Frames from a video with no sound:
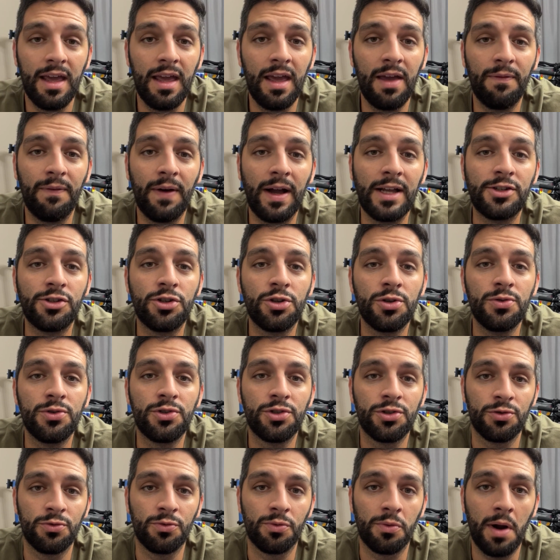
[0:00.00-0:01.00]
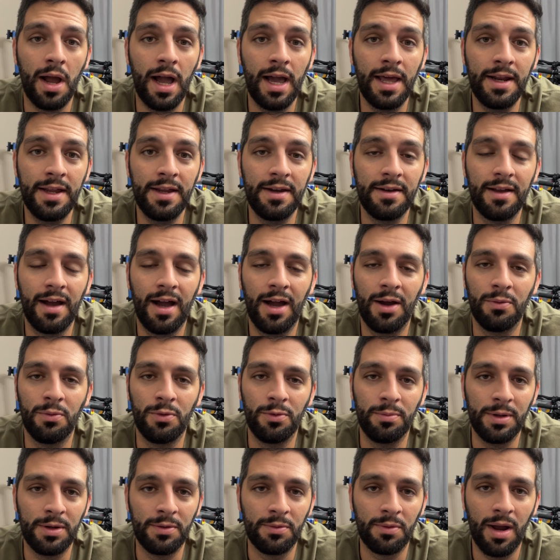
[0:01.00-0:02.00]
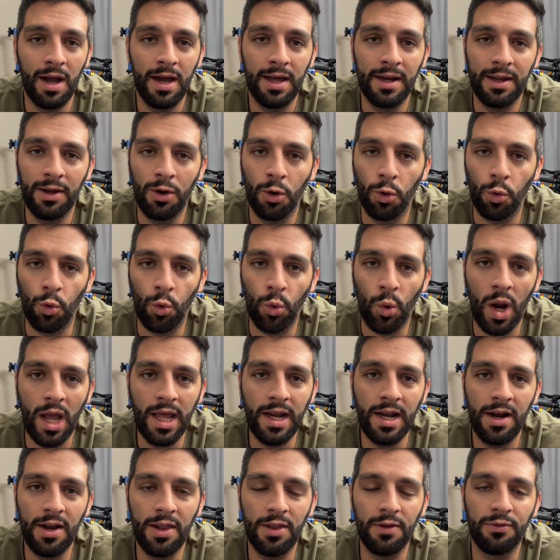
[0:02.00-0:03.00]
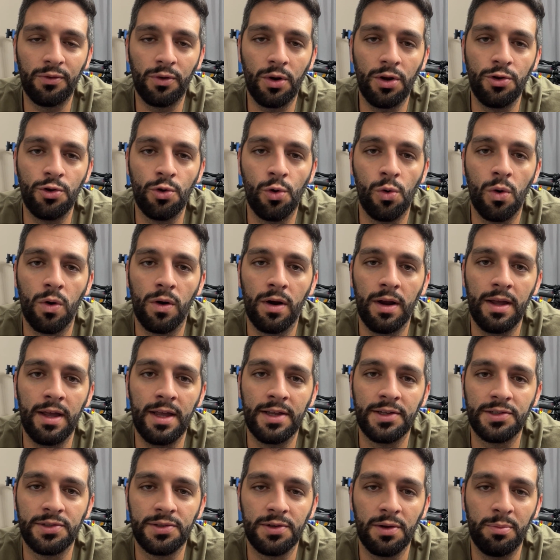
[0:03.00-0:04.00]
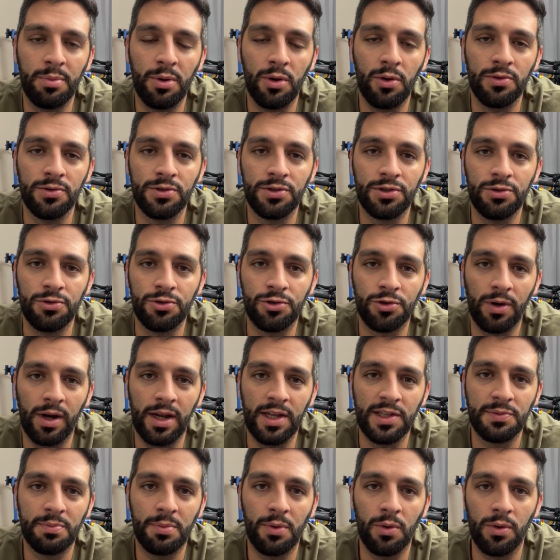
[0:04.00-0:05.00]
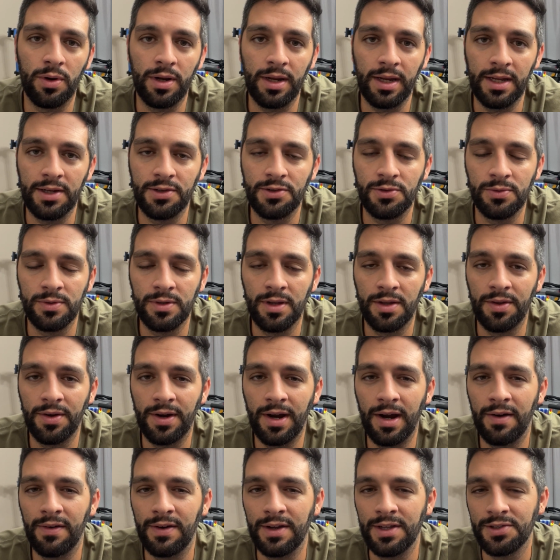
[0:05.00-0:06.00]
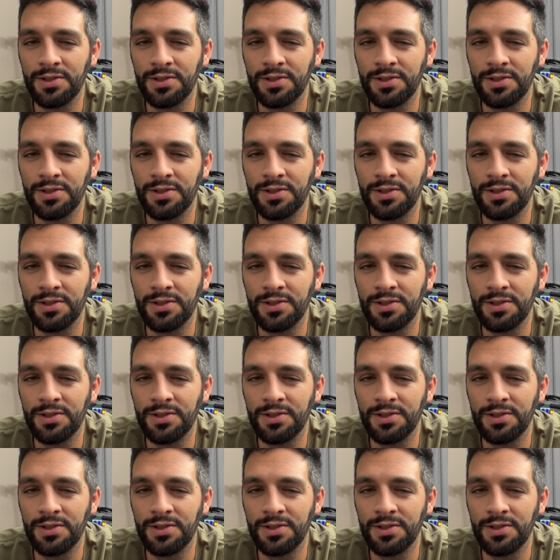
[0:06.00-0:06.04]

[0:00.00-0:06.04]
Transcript: if I choose to ride it, I will be riding right out of the front door as opposed to transporting it to another area.